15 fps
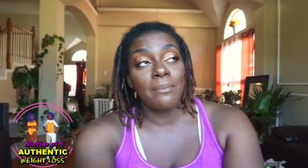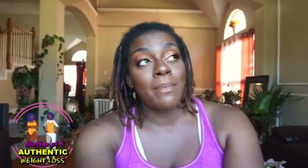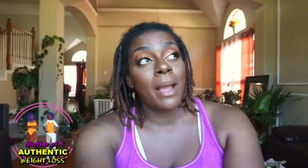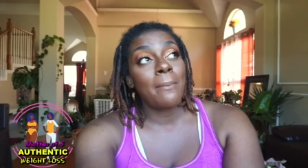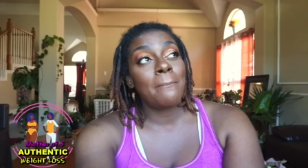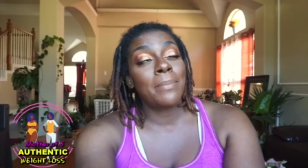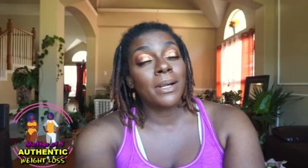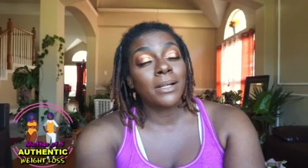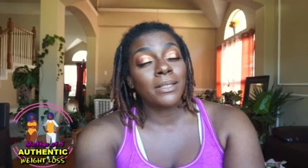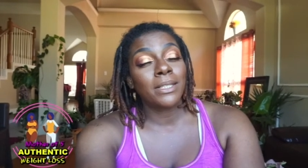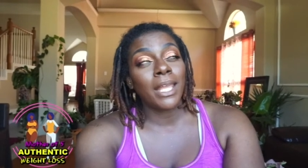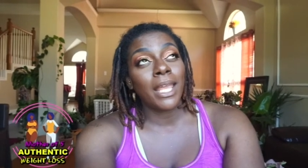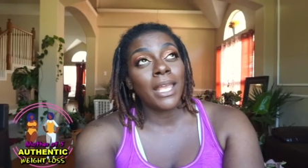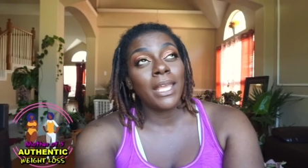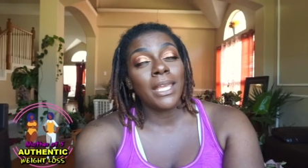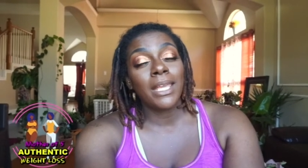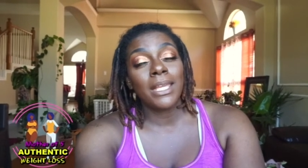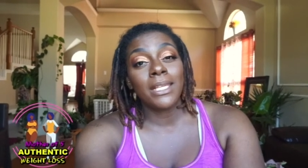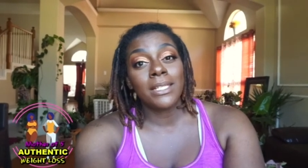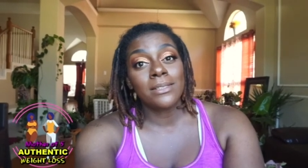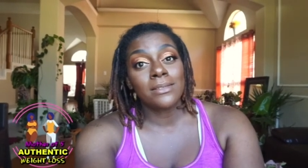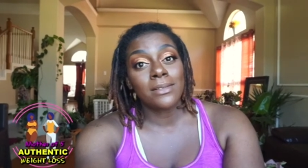And my birthday
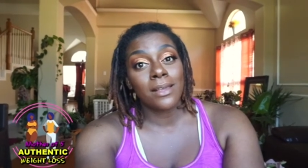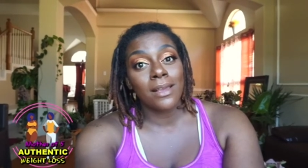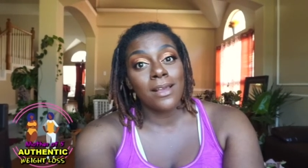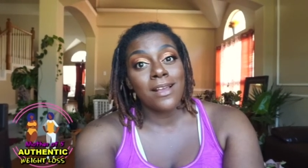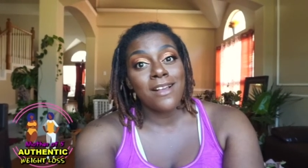is